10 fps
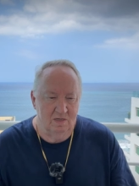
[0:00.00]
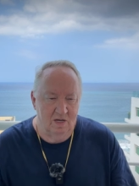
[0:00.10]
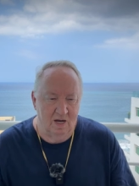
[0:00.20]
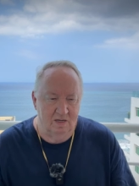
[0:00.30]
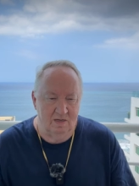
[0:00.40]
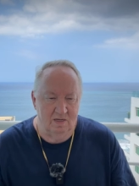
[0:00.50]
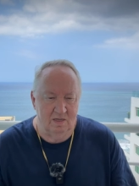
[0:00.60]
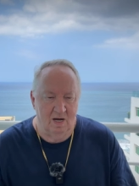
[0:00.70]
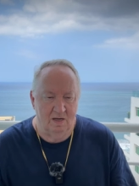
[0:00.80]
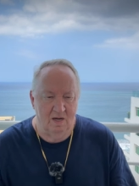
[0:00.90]
I,
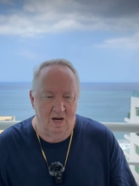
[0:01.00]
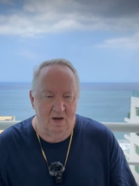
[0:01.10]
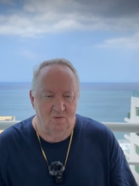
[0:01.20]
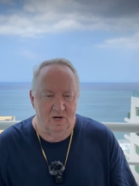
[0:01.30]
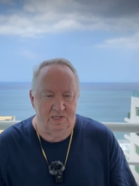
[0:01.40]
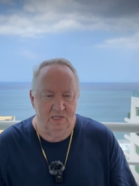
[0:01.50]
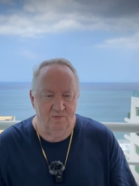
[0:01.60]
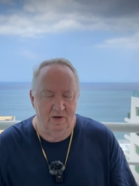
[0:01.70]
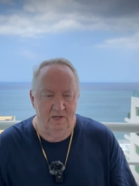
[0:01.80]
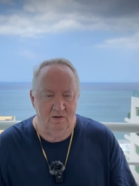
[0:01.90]
I, I watched this
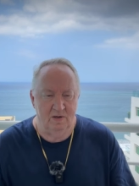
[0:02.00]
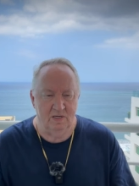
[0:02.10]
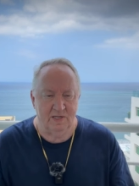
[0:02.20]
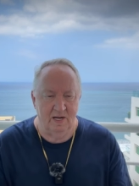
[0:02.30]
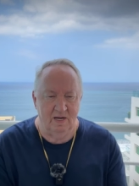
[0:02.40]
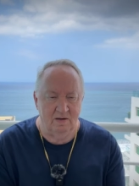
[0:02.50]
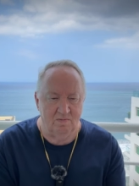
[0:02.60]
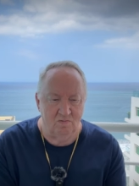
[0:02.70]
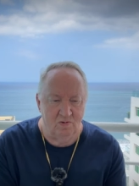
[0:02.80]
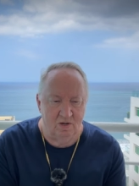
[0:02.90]
video yesterday
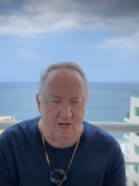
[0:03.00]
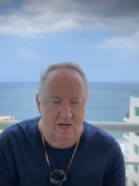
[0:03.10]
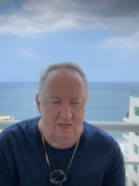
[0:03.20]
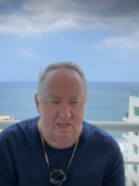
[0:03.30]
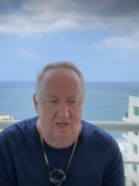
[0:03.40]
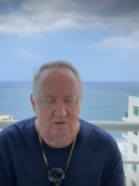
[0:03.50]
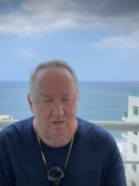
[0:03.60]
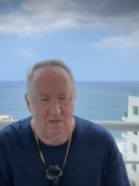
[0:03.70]
and realized that